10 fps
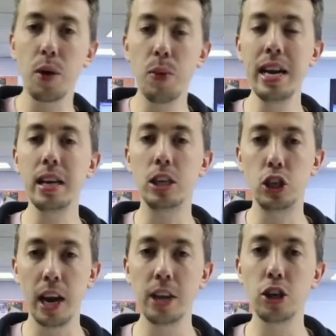we need to
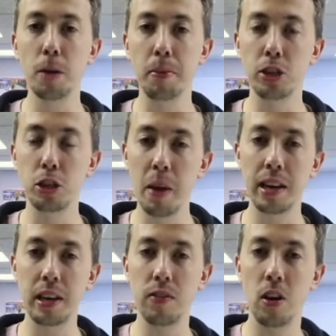change our
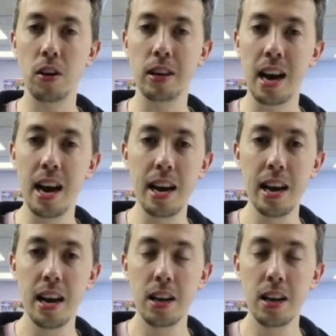perspective on God